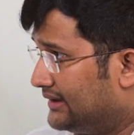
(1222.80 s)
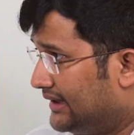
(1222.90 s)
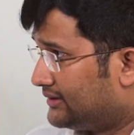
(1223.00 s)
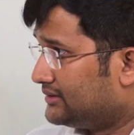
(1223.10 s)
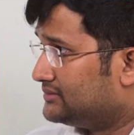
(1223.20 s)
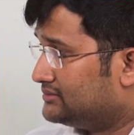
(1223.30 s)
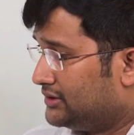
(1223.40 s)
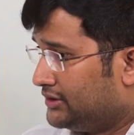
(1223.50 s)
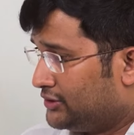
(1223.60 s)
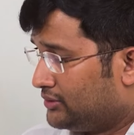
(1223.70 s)
that
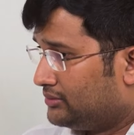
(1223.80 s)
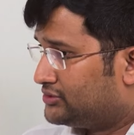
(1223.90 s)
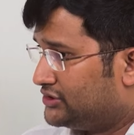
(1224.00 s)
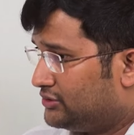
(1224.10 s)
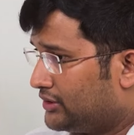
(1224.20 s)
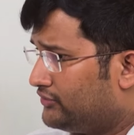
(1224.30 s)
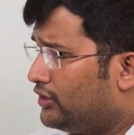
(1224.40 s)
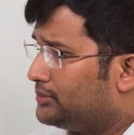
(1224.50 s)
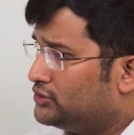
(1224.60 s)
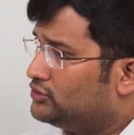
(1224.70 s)
she's looking
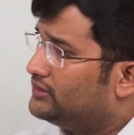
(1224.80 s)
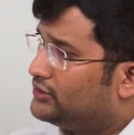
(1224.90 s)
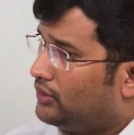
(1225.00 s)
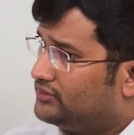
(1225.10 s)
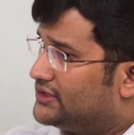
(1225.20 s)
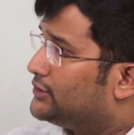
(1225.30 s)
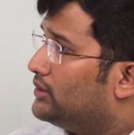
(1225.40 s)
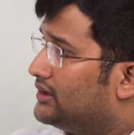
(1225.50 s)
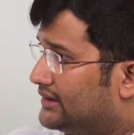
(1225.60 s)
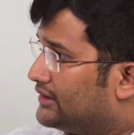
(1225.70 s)
for options. So we obviously
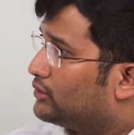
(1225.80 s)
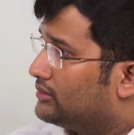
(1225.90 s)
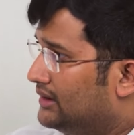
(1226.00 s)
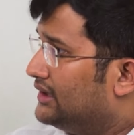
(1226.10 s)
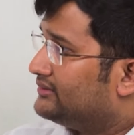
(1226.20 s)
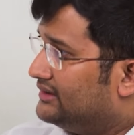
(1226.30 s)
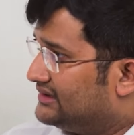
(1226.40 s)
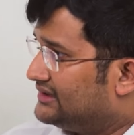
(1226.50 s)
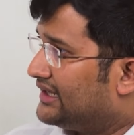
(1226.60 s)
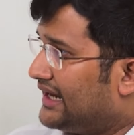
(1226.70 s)
told her that, look, this
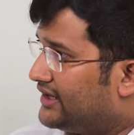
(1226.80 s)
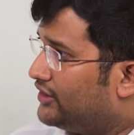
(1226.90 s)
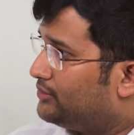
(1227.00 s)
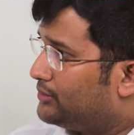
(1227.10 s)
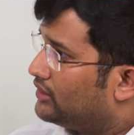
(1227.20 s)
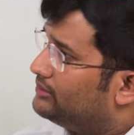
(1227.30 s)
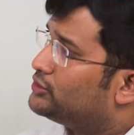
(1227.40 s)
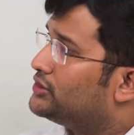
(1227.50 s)
is our area of programs, you